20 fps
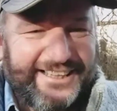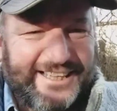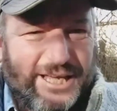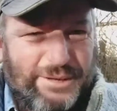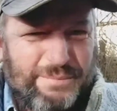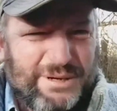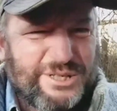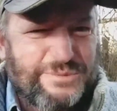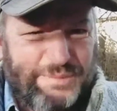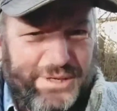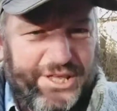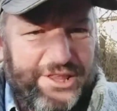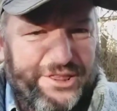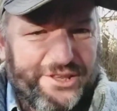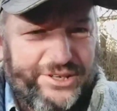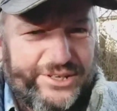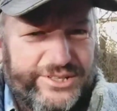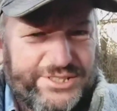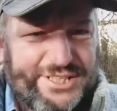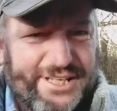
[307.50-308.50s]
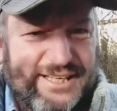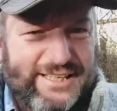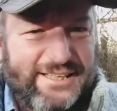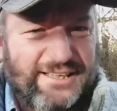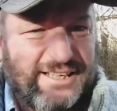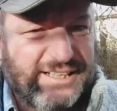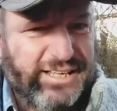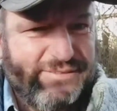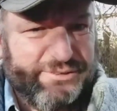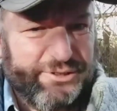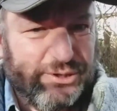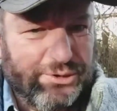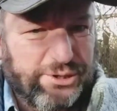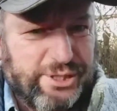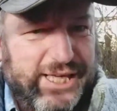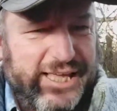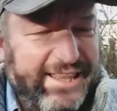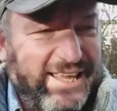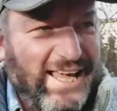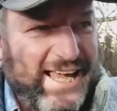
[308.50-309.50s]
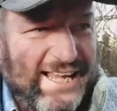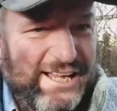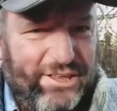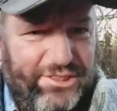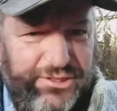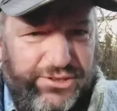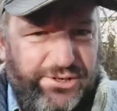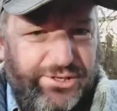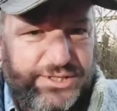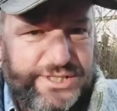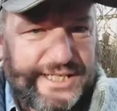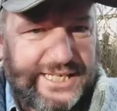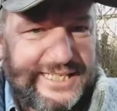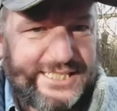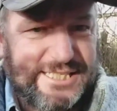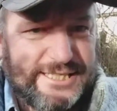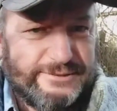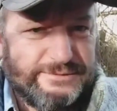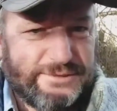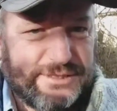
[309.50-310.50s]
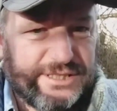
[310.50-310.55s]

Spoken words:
must be a Thursday. I never could get the hang of Thursdays.